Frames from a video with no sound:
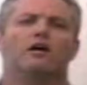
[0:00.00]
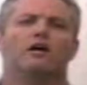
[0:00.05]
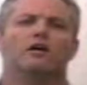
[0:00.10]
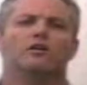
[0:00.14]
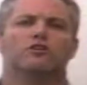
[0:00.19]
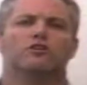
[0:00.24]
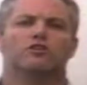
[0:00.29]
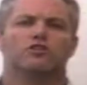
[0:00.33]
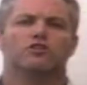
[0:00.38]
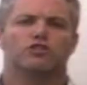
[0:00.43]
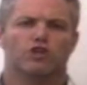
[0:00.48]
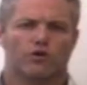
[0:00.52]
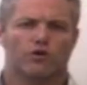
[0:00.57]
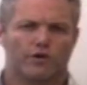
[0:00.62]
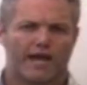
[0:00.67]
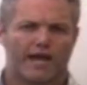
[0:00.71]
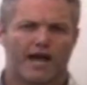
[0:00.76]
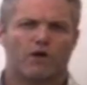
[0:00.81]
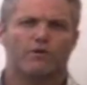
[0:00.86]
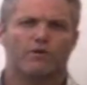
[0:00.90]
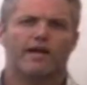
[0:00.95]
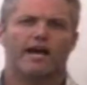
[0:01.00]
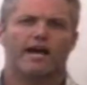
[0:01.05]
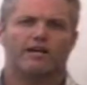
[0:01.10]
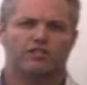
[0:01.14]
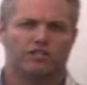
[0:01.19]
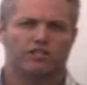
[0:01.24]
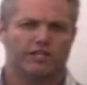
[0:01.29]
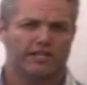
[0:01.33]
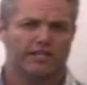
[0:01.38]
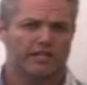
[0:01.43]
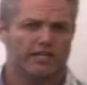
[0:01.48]
So now we
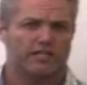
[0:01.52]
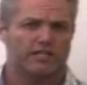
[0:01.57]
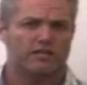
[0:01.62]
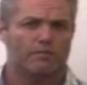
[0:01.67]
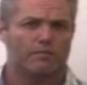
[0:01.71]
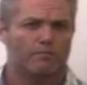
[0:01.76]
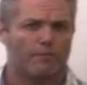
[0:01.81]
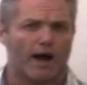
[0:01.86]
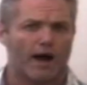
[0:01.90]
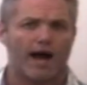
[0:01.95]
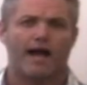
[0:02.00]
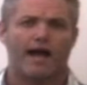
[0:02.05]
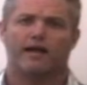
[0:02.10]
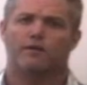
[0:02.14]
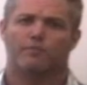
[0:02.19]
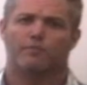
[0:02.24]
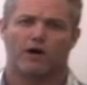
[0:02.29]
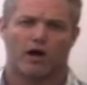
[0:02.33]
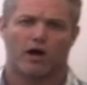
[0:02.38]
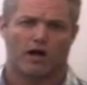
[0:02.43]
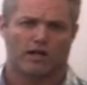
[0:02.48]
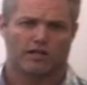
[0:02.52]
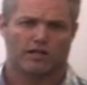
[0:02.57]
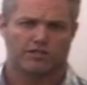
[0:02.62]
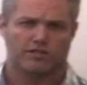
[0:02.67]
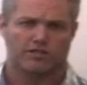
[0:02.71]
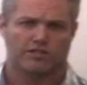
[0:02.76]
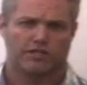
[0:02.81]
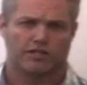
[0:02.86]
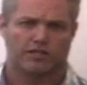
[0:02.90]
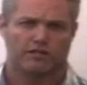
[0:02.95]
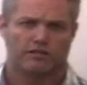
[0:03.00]
actually need to buy a
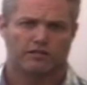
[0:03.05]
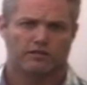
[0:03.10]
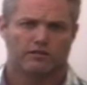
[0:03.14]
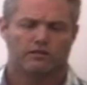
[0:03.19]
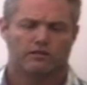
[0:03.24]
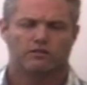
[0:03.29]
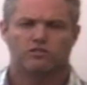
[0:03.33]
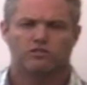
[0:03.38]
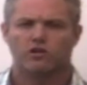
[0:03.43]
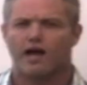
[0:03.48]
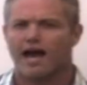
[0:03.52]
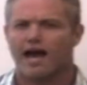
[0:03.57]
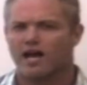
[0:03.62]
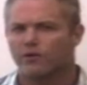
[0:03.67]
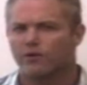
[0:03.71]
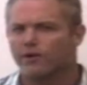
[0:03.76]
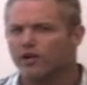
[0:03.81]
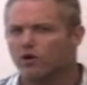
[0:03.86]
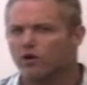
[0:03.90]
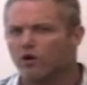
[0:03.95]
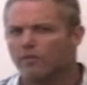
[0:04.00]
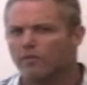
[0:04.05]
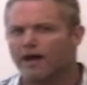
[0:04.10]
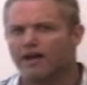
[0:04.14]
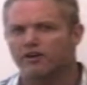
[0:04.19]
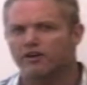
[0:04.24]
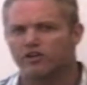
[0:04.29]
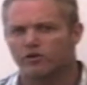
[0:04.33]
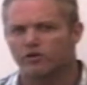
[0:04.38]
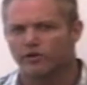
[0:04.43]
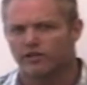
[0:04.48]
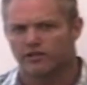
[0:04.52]
policy. So how do we go about
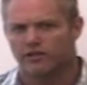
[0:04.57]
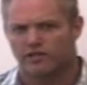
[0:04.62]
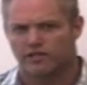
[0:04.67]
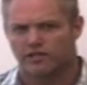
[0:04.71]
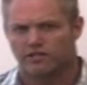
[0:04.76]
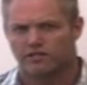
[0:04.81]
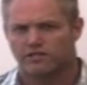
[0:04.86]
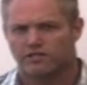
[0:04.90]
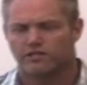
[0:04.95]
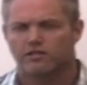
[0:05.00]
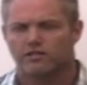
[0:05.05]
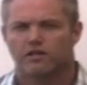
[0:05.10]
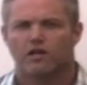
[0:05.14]
doing this?